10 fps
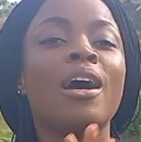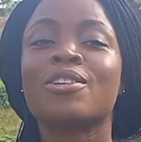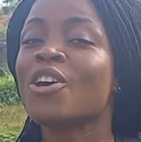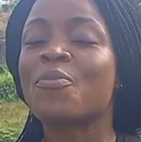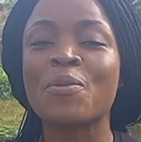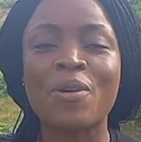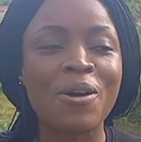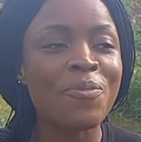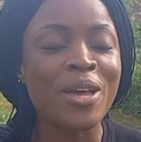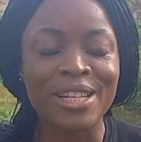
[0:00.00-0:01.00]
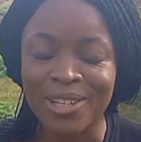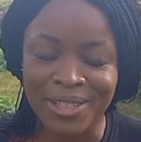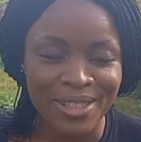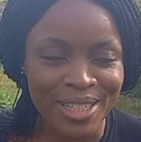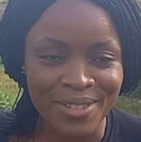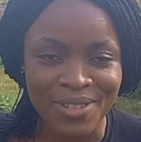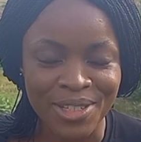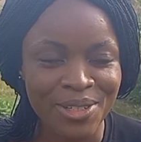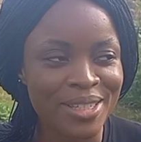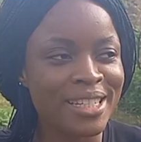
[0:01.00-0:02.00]
So people, I hope you enjoyed today's
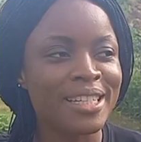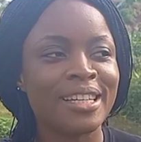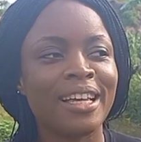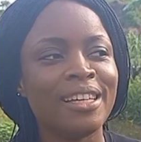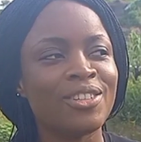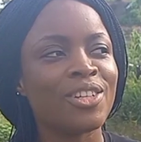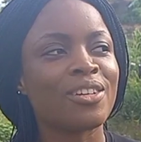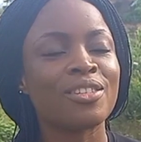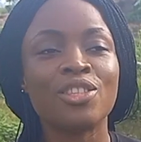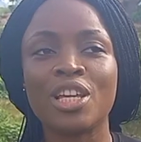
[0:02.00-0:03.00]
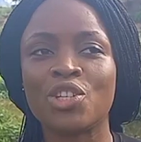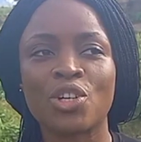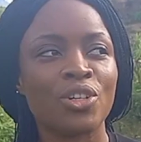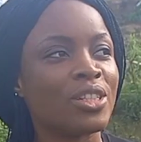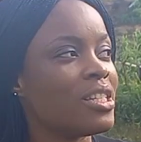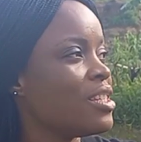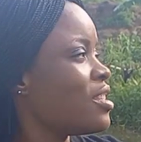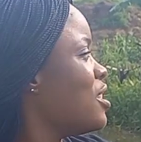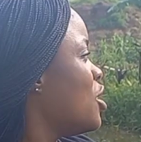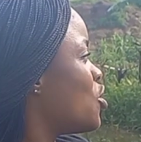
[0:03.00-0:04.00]
video. See, it's just nature. This is
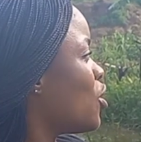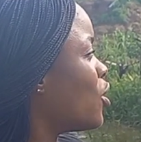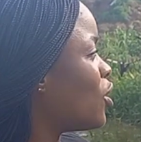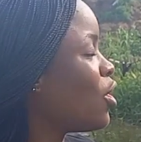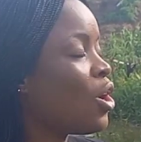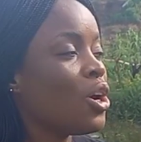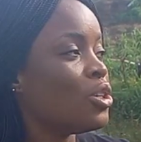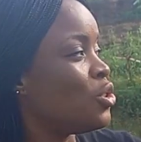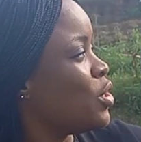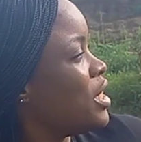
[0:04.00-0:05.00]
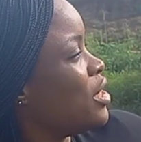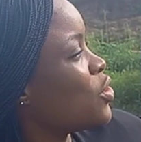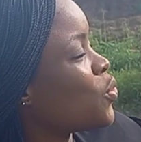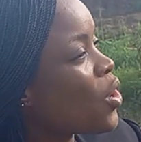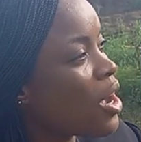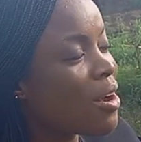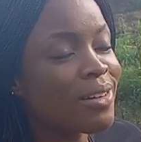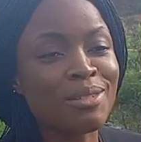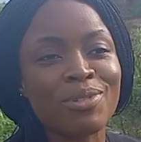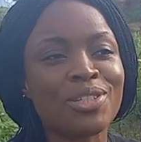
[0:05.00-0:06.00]
nature doing its work,
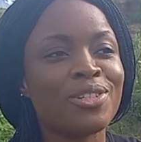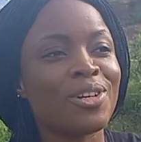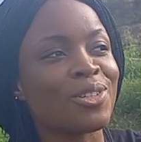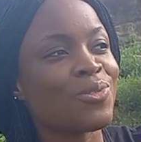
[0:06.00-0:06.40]
the mysterious